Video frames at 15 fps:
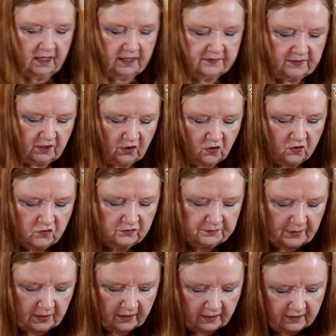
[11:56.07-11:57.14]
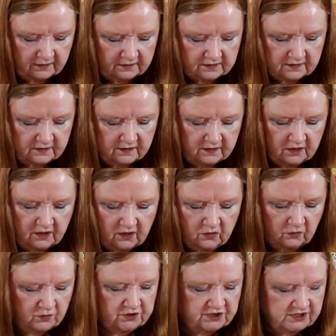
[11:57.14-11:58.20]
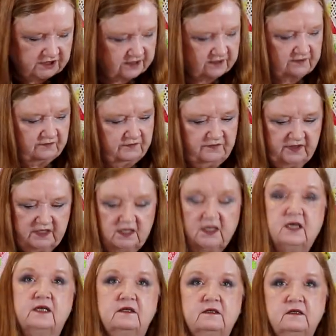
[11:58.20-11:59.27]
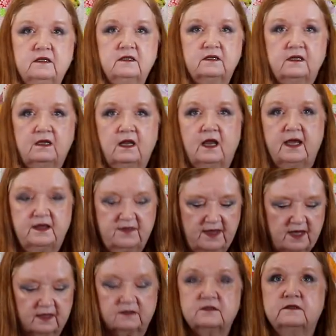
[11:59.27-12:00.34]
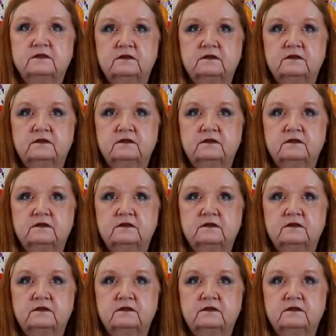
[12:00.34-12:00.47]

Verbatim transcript: And the cone part would just fit in like that.